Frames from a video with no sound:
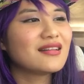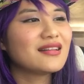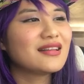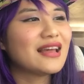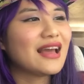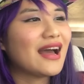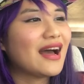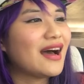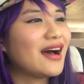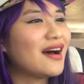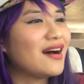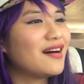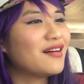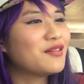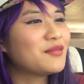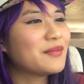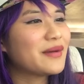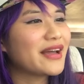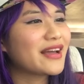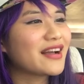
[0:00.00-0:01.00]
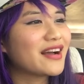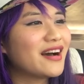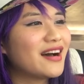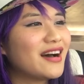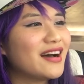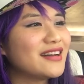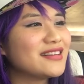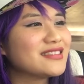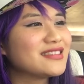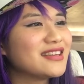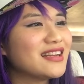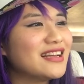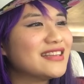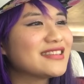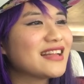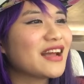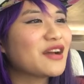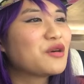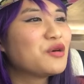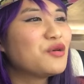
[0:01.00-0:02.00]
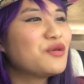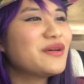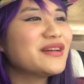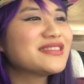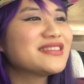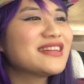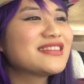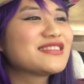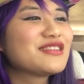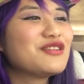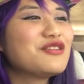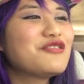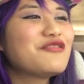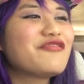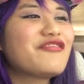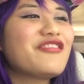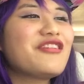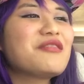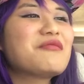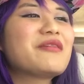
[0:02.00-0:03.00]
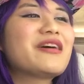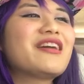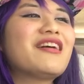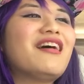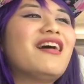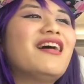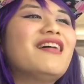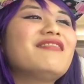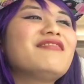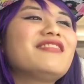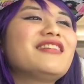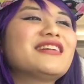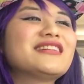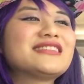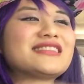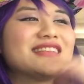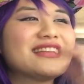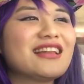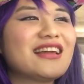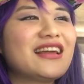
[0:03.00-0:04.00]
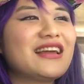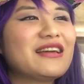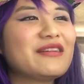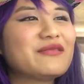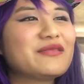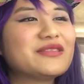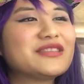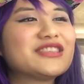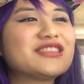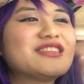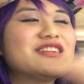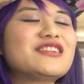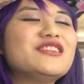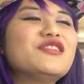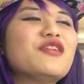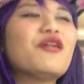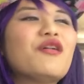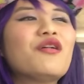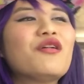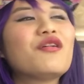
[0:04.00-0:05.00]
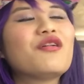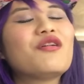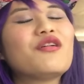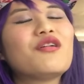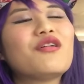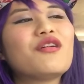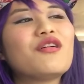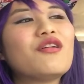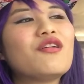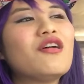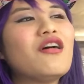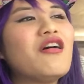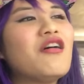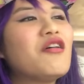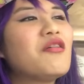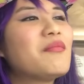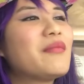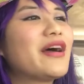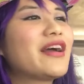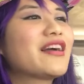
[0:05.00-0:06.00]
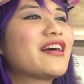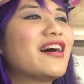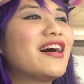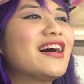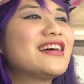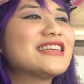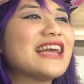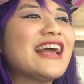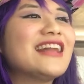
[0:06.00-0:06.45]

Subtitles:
Yeah, oh my gosh. It's like, who is this Luffy when obviously, yo-ho-ho-ho, oh my gosh.